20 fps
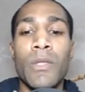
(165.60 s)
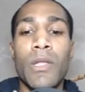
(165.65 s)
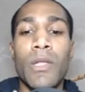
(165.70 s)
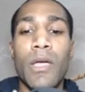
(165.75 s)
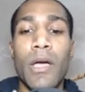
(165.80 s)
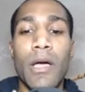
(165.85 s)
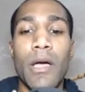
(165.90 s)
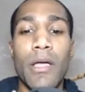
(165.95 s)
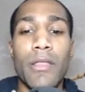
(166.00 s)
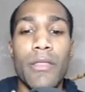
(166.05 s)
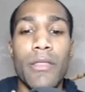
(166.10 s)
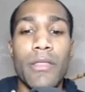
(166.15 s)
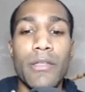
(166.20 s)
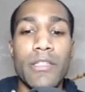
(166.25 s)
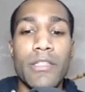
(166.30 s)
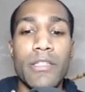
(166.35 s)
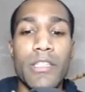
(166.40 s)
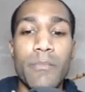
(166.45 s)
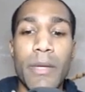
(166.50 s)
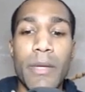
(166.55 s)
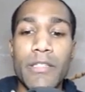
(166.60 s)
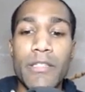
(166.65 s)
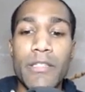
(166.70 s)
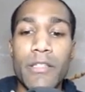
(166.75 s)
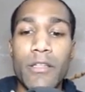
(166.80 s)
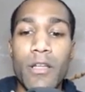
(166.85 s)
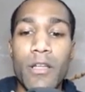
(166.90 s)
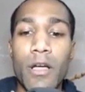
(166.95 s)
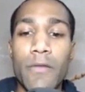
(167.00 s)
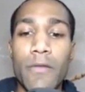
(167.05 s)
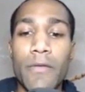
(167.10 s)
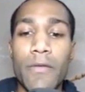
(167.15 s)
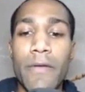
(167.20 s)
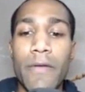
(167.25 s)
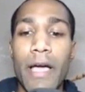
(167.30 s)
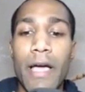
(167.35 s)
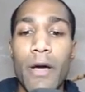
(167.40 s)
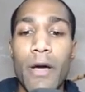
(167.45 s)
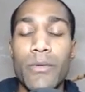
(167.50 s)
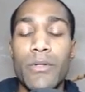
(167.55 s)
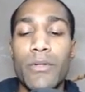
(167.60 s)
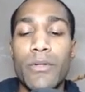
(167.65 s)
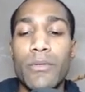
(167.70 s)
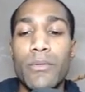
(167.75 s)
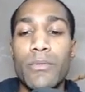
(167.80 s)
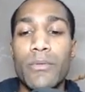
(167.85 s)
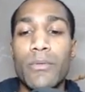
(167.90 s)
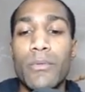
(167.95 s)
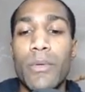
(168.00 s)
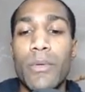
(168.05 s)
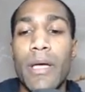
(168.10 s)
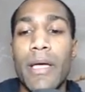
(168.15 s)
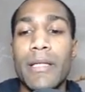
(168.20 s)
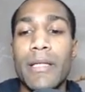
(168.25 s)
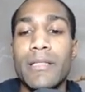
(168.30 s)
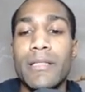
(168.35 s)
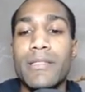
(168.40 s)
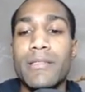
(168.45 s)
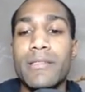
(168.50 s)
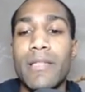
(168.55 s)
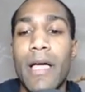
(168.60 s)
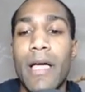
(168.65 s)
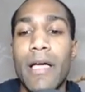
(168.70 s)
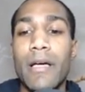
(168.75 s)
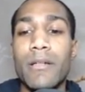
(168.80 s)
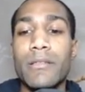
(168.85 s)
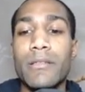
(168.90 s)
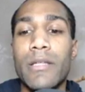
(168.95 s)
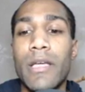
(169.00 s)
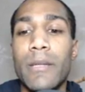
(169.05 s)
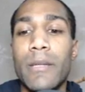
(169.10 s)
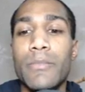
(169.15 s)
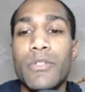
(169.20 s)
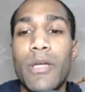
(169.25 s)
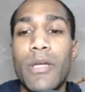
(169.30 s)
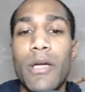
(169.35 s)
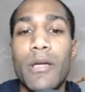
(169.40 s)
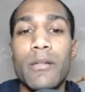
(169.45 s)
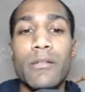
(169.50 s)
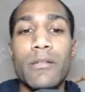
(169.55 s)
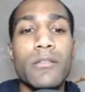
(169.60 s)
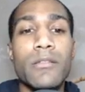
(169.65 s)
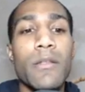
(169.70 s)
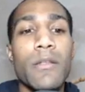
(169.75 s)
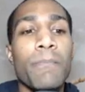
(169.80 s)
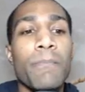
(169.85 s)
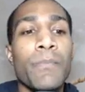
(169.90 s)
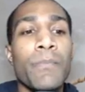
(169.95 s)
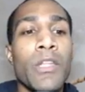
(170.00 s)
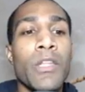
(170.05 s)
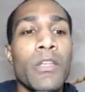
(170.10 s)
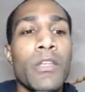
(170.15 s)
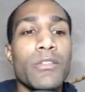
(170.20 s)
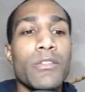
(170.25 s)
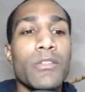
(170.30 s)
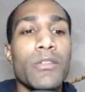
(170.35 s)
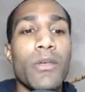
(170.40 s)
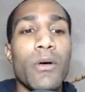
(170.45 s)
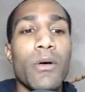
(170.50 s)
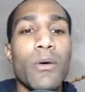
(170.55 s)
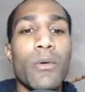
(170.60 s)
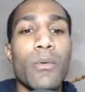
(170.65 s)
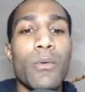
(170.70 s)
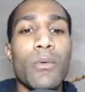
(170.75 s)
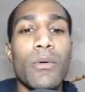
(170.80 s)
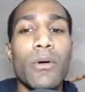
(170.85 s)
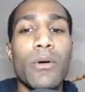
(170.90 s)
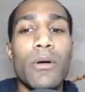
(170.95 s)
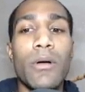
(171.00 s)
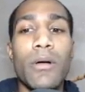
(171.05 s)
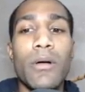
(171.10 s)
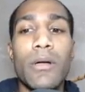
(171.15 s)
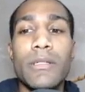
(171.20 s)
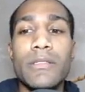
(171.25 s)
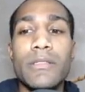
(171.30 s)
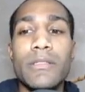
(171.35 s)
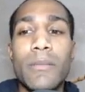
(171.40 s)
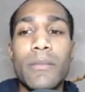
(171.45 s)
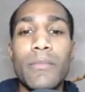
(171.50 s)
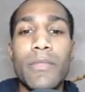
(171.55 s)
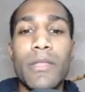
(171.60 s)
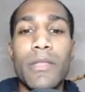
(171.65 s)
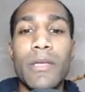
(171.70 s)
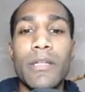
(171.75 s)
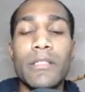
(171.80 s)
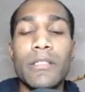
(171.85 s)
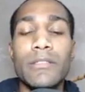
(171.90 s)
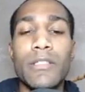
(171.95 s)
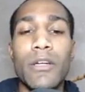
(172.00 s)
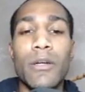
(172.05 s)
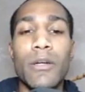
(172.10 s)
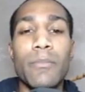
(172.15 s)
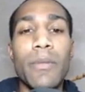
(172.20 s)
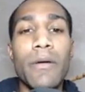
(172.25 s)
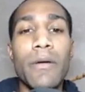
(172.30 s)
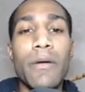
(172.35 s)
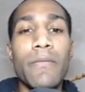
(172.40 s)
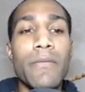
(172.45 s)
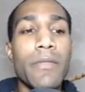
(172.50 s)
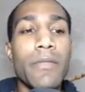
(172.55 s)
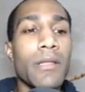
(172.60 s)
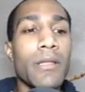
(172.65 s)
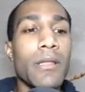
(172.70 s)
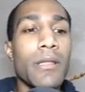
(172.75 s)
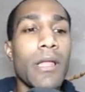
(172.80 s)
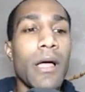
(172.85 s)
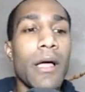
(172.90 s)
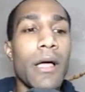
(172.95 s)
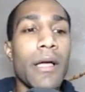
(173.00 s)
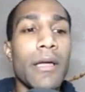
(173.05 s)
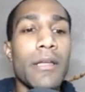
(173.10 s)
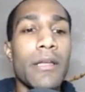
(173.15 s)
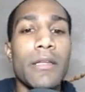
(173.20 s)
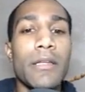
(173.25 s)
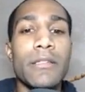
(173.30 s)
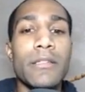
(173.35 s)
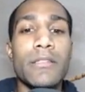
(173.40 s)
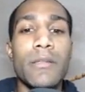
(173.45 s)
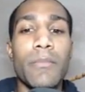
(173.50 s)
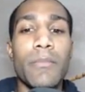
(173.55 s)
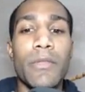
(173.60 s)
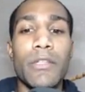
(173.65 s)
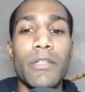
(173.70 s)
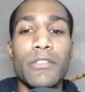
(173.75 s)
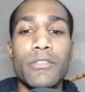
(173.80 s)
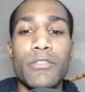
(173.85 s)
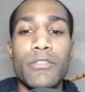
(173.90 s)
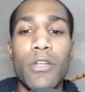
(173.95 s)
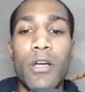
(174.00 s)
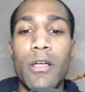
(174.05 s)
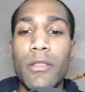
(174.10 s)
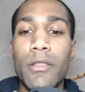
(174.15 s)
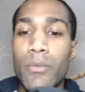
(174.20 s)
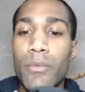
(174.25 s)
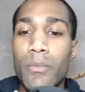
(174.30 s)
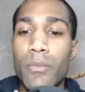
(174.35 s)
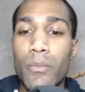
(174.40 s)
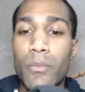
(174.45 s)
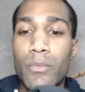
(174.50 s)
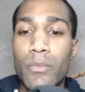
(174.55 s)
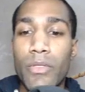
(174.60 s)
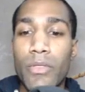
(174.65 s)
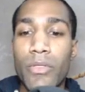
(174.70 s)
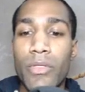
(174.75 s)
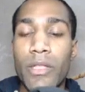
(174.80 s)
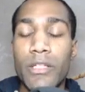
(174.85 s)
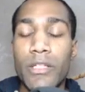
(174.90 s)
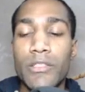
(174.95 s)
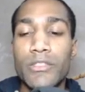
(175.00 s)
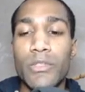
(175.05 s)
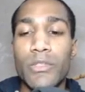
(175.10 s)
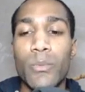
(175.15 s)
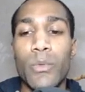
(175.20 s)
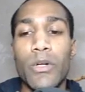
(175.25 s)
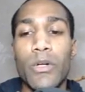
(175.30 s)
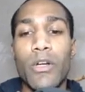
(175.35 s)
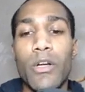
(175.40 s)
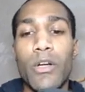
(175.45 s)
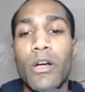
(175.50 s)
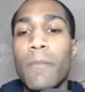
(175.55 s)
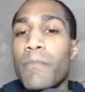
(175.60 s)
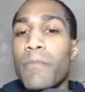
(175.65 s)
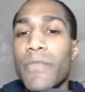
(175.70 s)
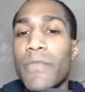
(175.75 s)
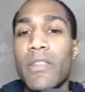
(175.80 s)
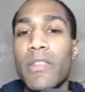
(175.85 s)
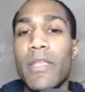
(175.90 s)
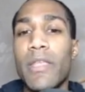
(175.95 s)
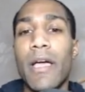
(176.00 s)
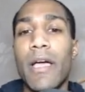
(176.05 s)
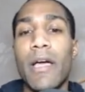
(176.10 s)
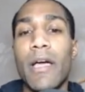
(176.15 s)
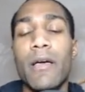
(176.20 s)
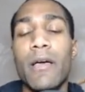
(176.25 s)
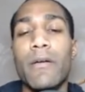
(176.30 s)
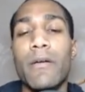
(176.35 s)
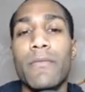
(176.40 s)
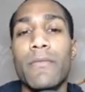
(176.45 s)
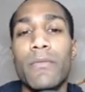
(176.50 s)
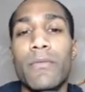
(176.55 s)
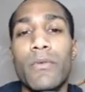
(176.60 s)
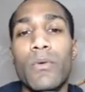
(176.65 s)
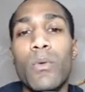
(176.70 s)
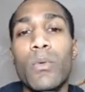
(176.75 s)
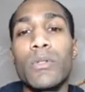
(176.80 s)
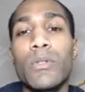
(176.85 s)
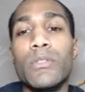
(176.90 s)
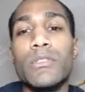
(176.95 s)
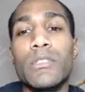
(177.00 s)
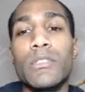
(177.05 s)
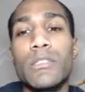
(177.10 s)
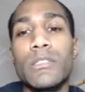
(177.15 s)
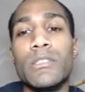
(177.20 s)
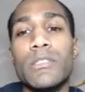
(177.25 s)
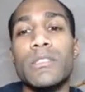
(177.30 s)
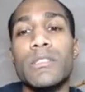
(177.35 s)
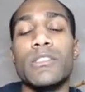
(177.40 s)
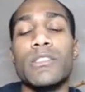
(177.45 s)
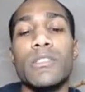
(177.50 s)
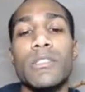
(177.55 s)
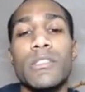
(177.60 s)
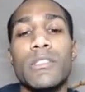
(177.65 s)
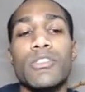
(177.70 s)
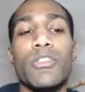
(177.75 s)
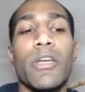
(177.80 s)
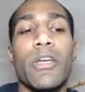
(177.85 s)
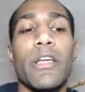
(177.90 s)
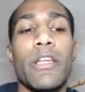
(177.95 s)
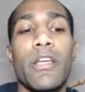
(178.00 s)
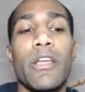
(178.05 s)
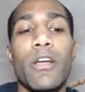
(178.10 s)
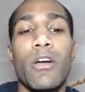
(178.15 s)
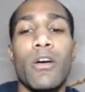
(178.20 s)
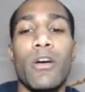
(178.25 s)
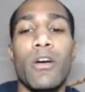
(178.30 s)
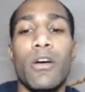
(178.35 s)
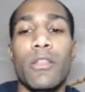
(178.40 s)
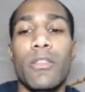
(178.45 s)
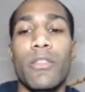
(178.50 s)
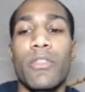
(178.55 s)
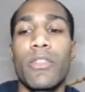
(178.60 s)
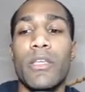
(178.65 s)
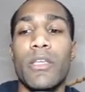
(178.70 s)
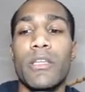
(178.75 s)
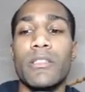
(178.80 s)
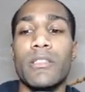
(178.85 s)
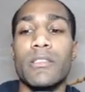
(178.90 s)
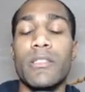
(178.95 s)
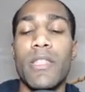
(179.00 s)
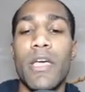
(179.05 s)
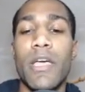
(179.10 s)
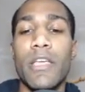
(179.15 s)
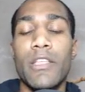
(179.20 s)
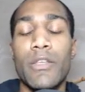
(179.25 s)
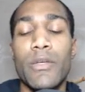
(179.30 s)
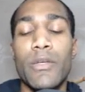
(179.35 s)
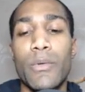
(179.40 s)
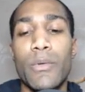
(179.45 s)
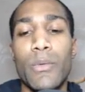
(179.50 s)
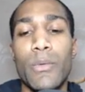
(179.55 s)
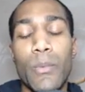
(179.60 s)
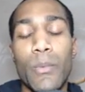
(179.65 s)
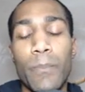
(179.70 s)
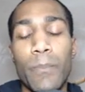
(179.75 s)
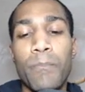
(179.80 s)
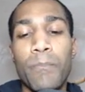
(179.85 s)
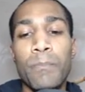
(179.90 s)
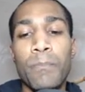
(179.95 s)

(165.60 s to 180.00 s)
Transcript: this is basing it off of how-to and style type channels. So some things are above the line and some things are not, and things to work on. And they have courses and training on things that you